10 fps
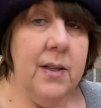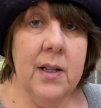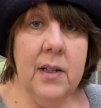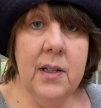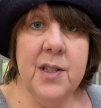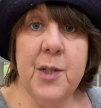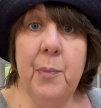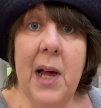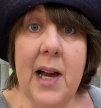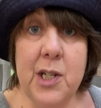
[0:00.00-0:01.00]
the little
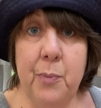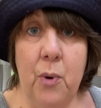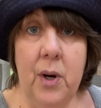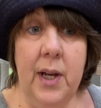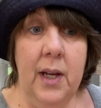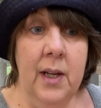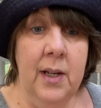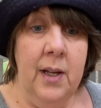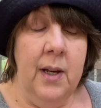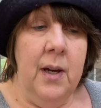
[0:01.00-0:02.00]
splash boy
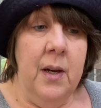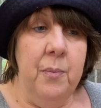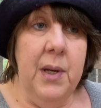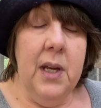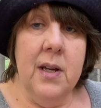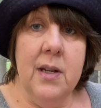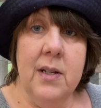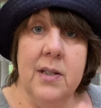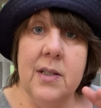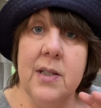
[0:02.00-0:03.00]

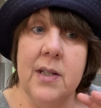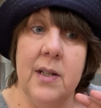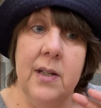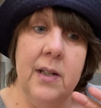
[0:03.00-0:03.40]
because